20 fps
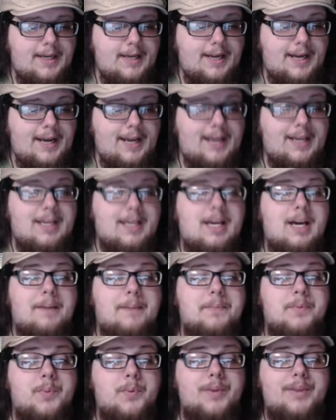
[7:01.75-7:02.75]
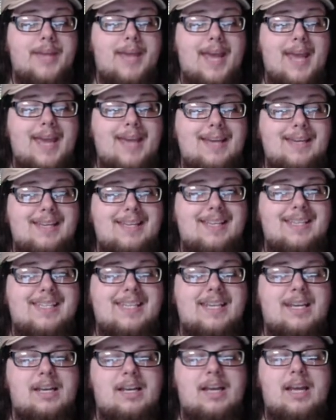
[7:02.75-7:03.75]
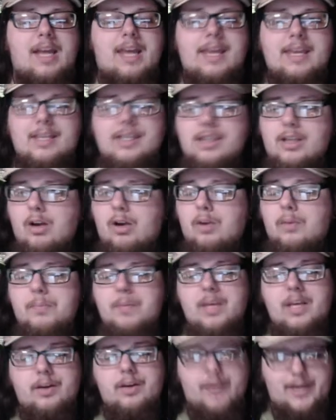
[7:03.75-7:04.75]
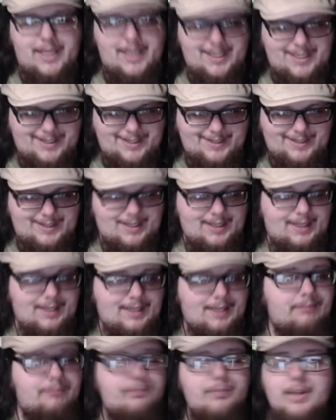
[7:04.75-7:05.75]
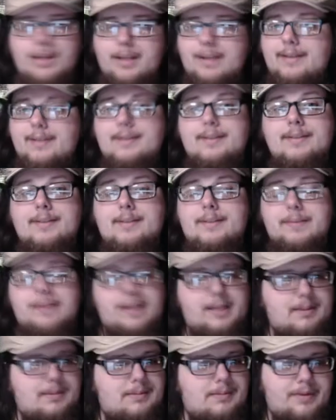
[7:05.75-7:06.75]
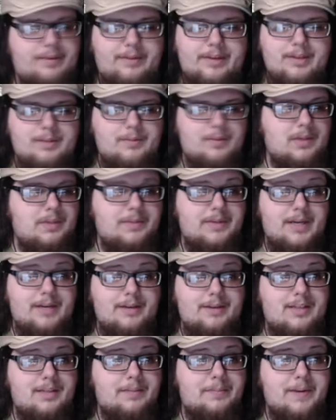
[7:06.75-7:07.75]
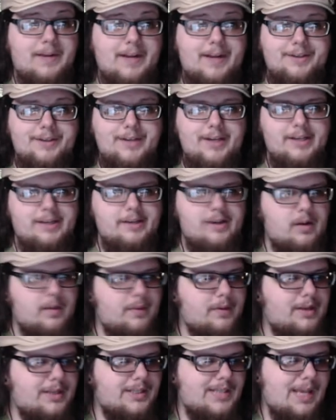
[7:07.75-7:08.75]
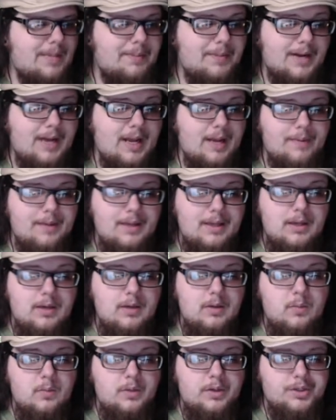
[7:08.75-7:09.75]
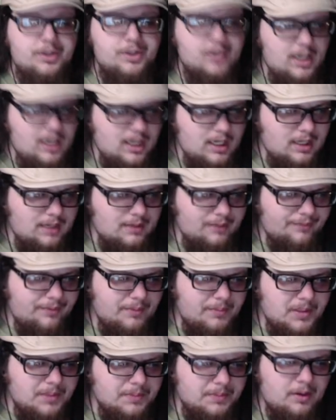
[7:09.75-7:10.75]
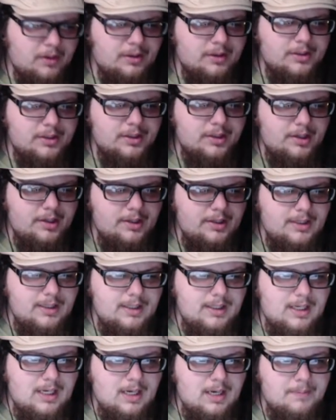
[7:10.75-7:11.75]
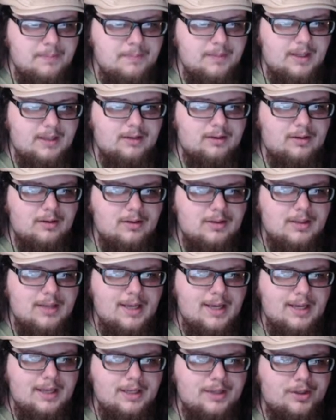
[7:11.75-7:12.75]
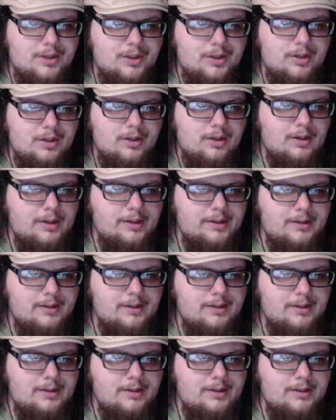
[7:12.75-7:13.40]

And he comes with a Sarmiri. Sometimes my mouth doesn't want to pronounce stuff, but I guess you guys already realized that by now. Which, for the most part, looks good. It looks like it should,